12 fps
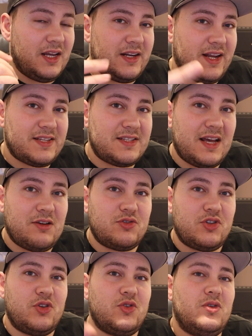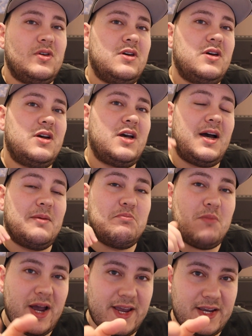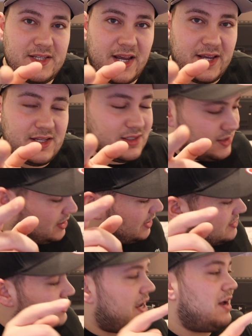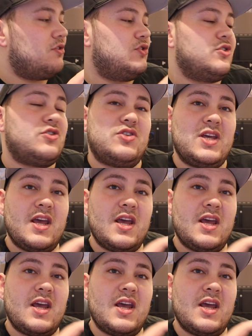Let's now do a mic test. Let's see how good